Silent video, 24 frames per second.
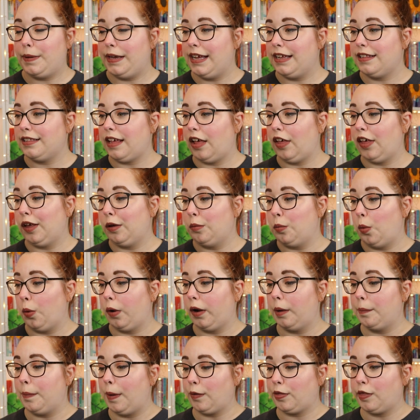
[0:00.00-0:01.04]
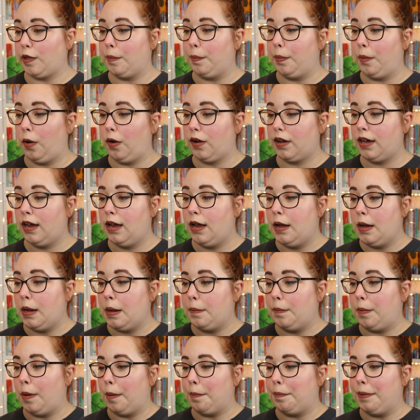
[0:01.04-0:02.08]
be and telling more about the book.
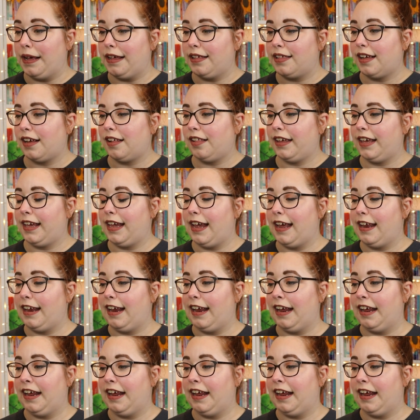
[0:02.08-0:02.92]
But basically it